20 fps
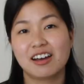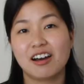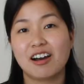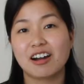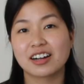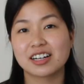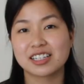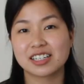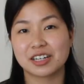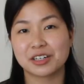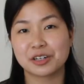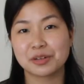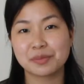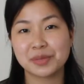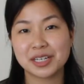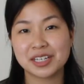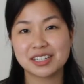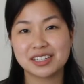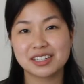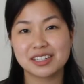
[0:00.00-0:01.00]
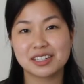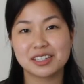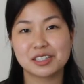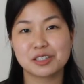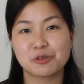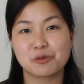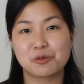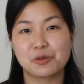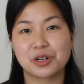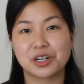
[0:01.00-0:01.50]
Our
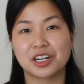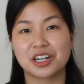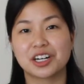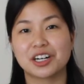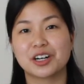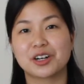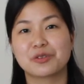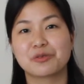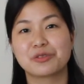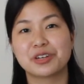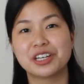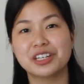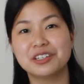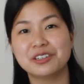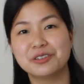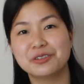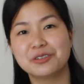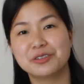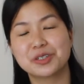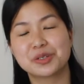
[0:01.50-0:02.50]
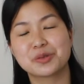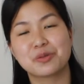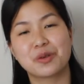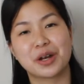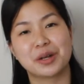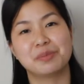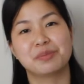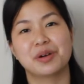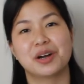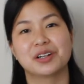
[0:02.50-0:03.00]
centerpieces were reused
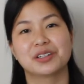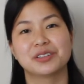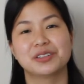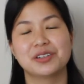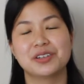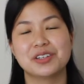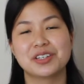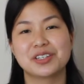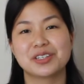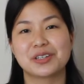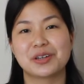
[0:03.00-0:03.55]
wine bottles.